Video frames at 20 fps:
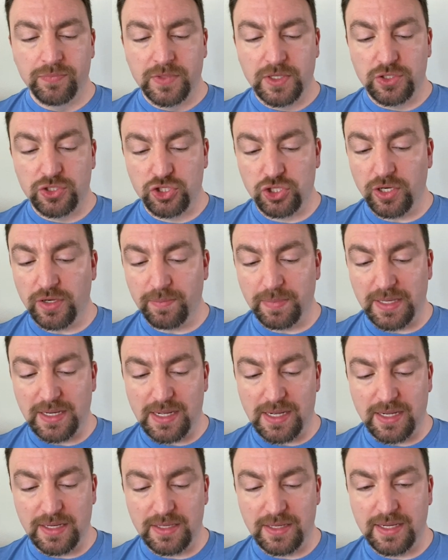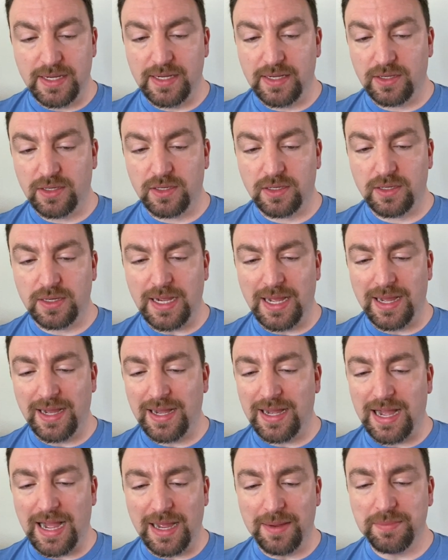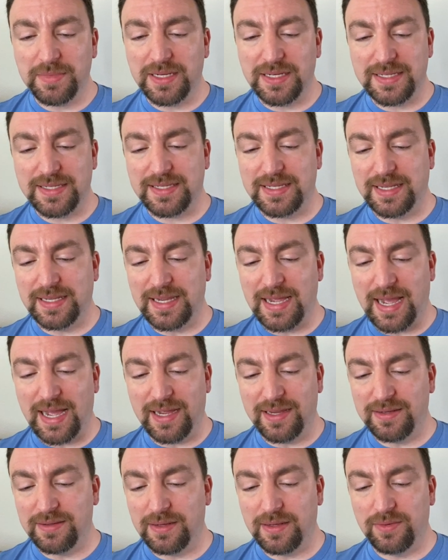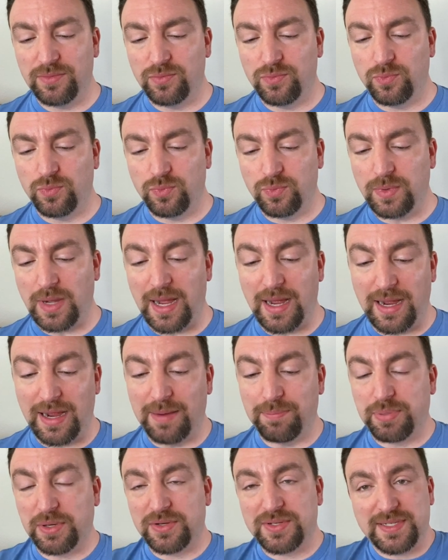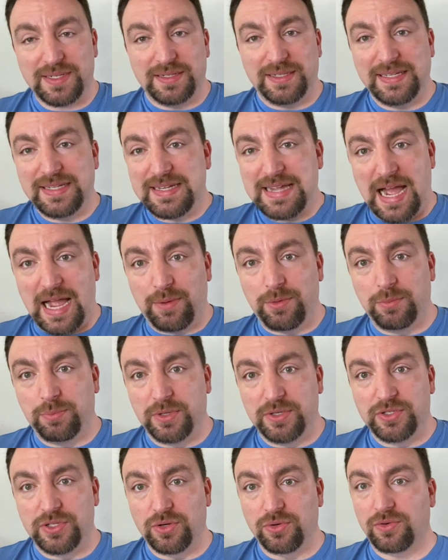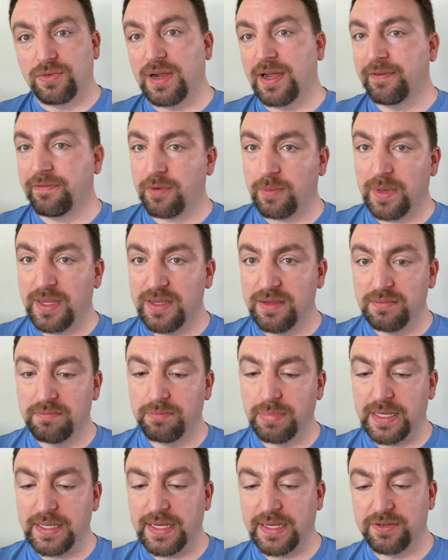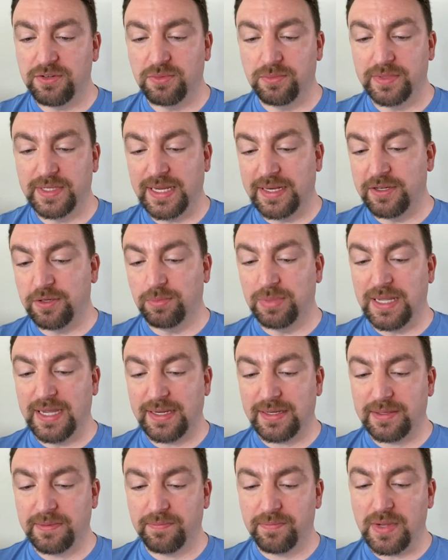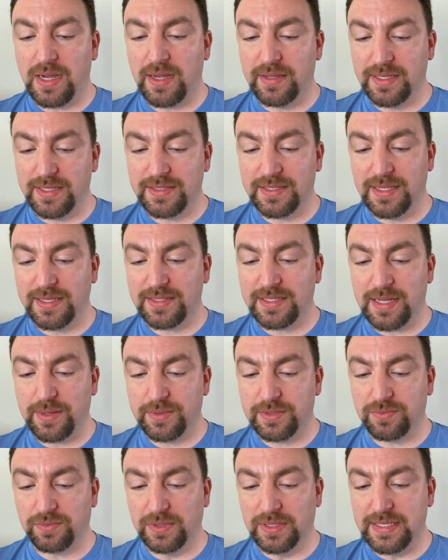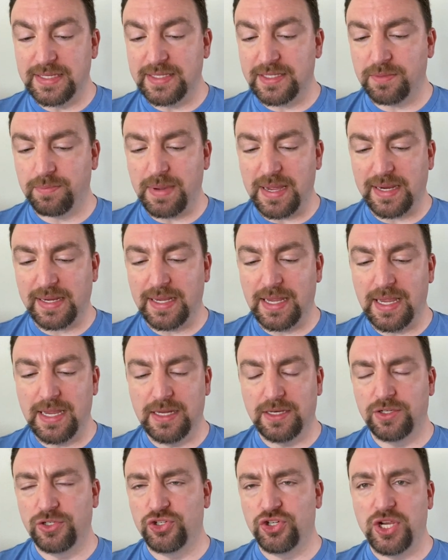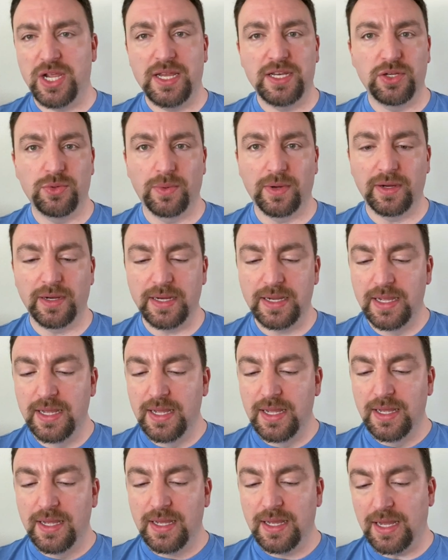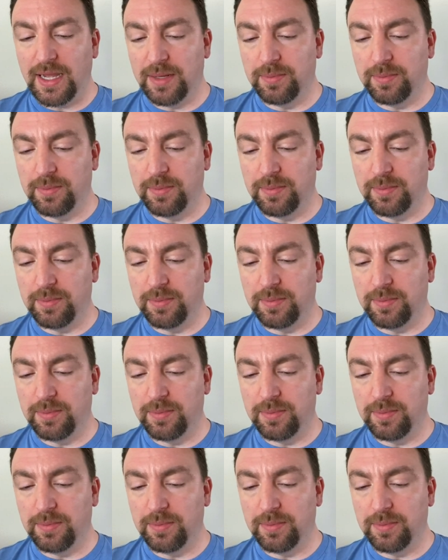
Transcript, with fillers: should have been on here. Uh, I'm going to say I uh, personally, I would put Don't Cry For Me by Daniel, Daniel Black on this list. That was released back in January, I